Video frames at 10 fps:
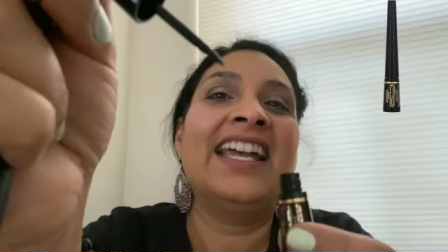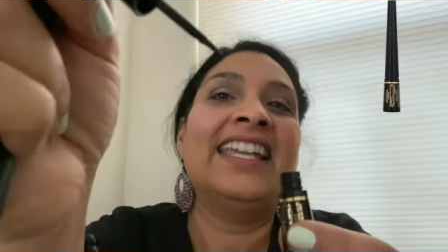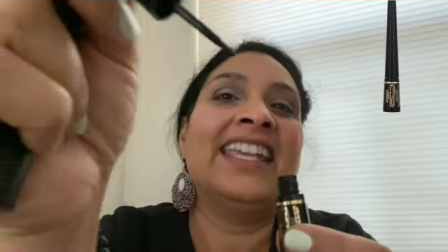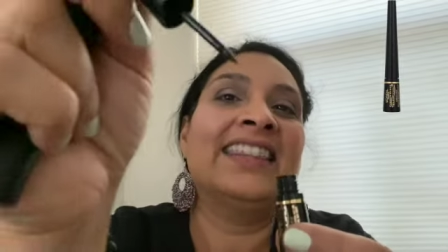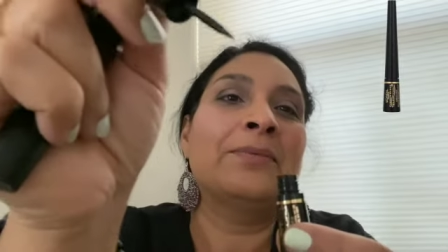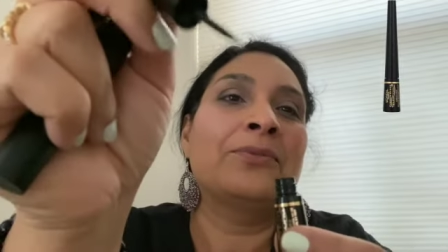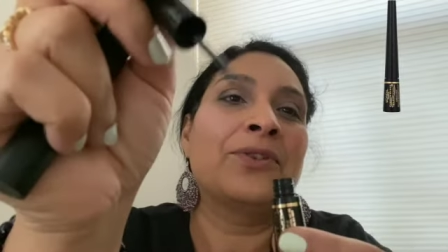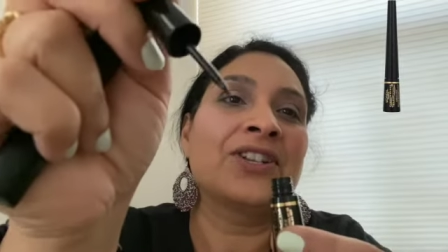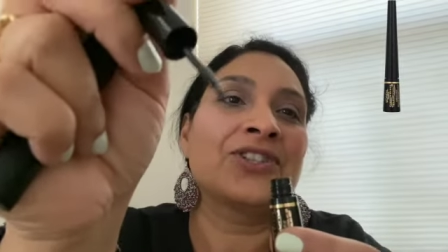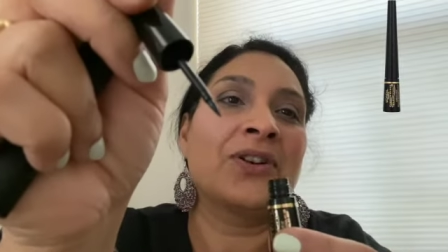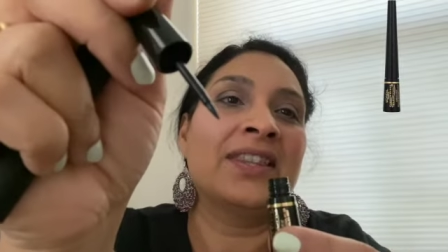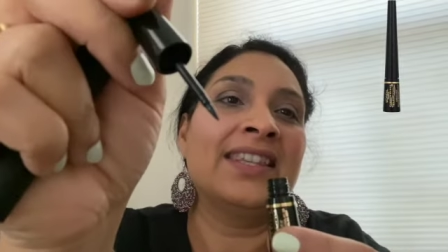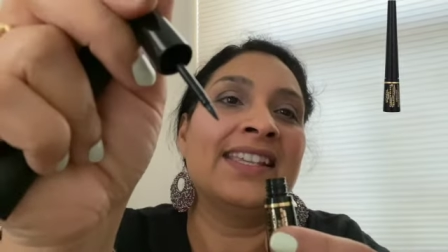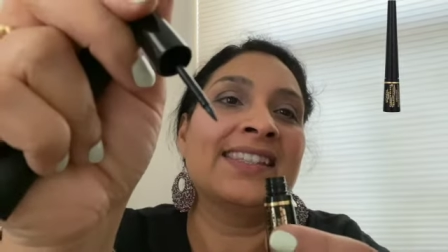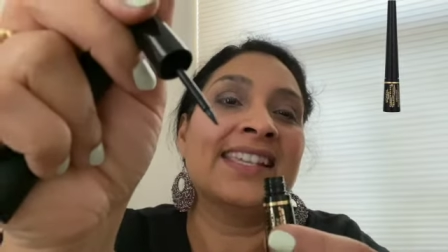Again, the brush on
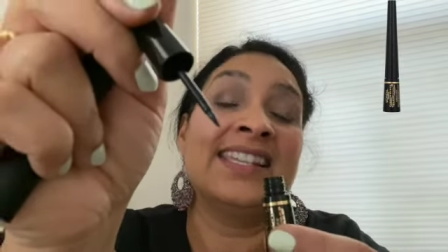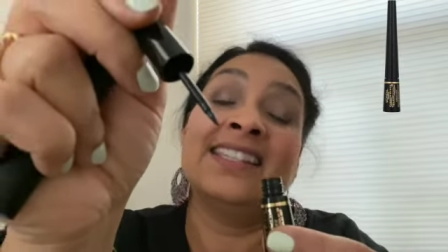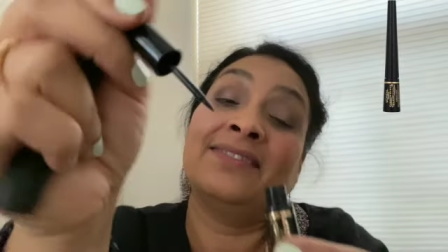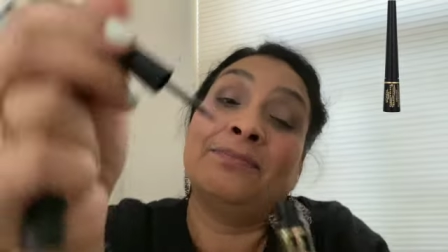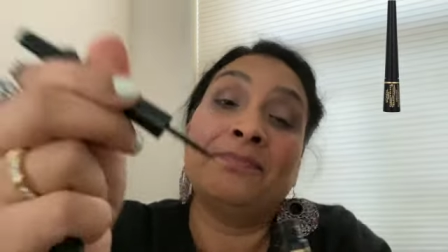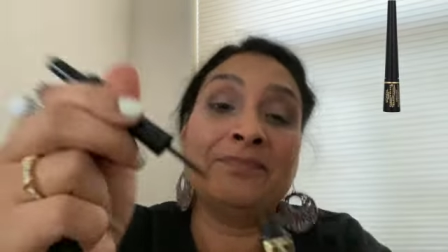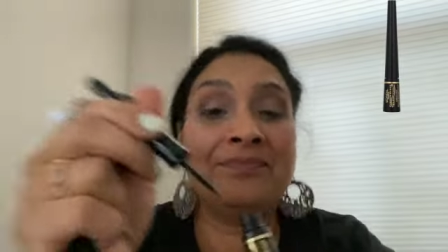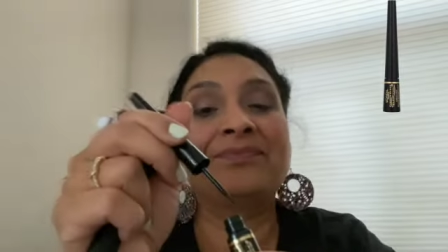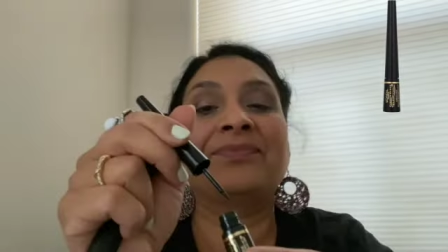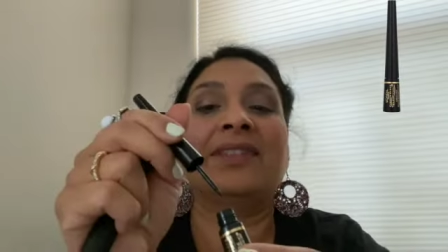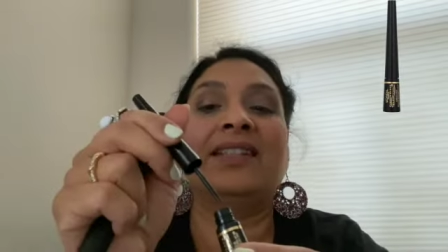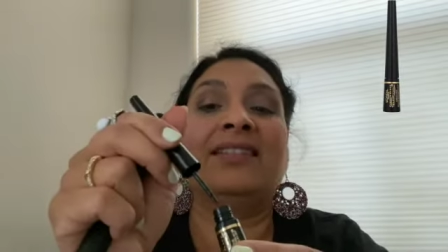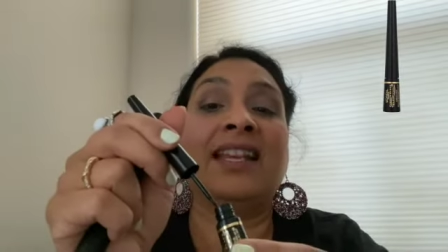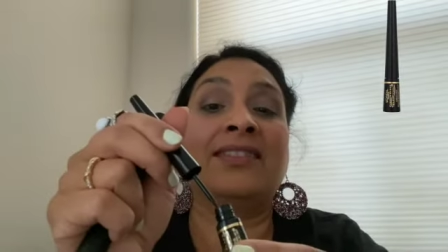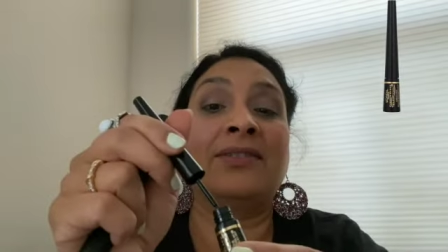this is,
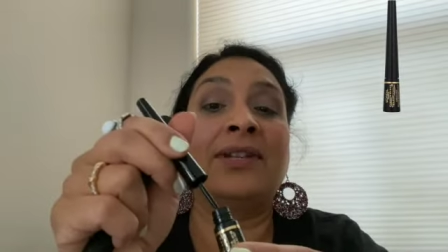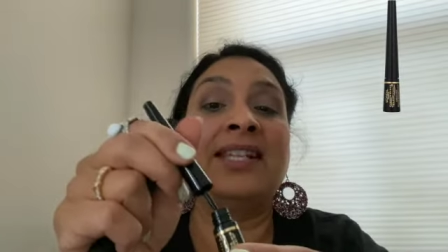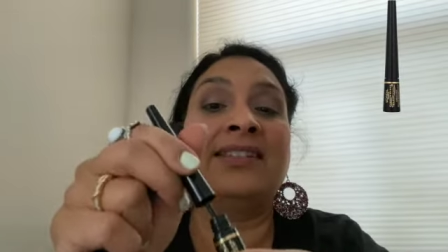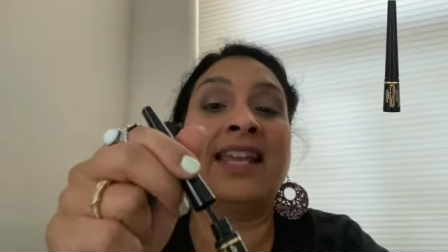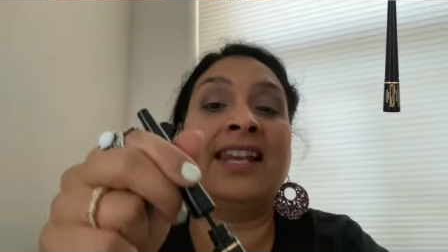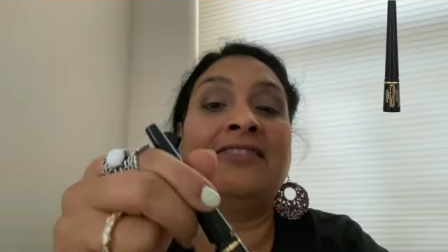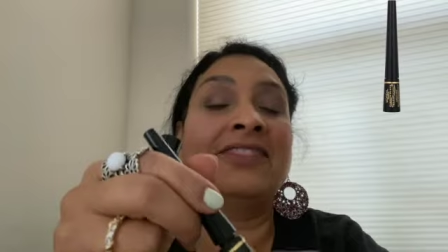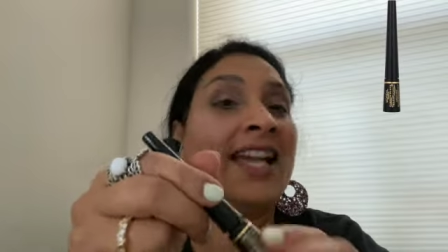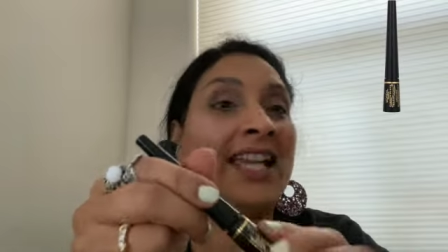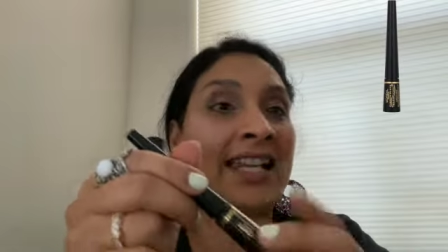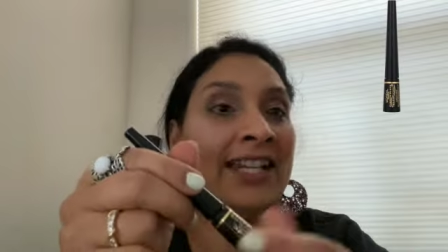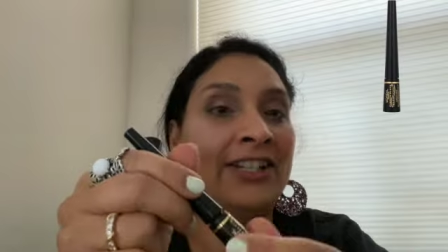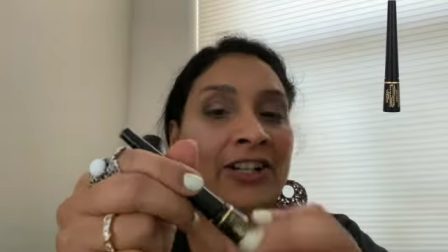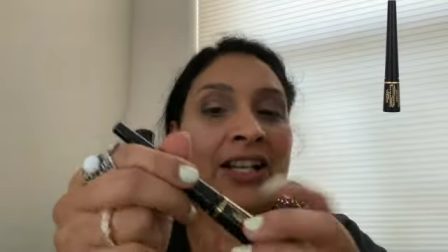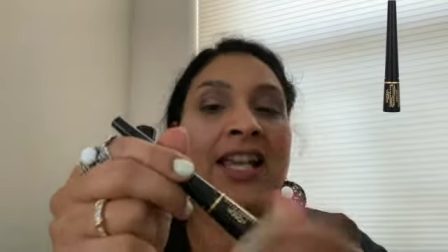that's the reason I love the
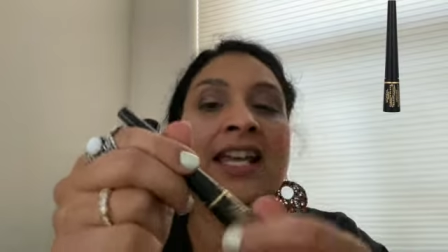eyeliner.